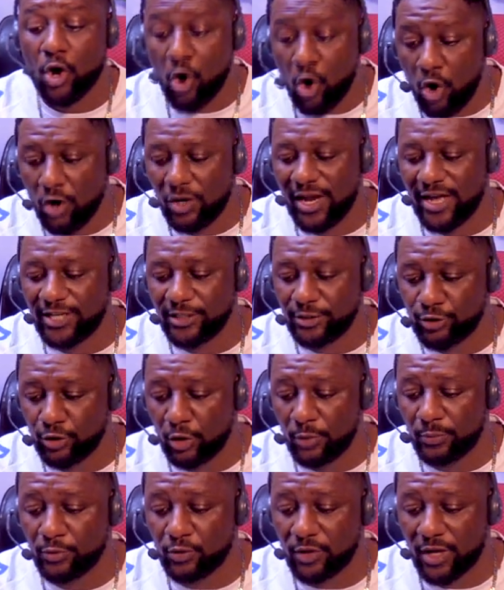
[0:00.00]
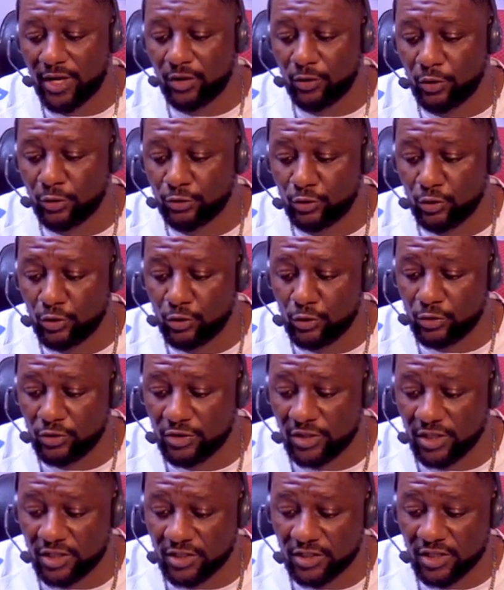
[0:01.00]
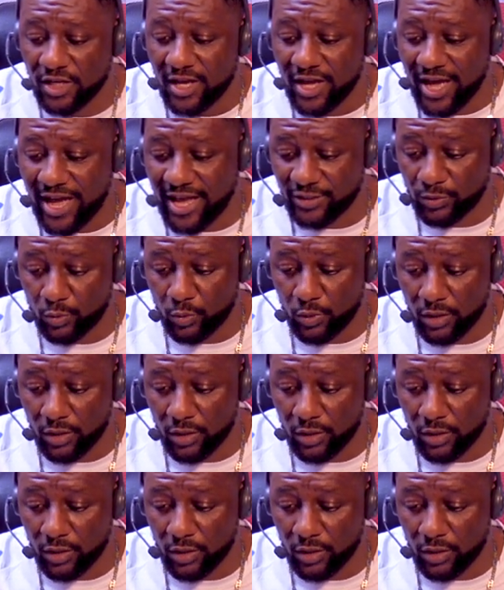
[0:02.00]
online shop. You can also use this as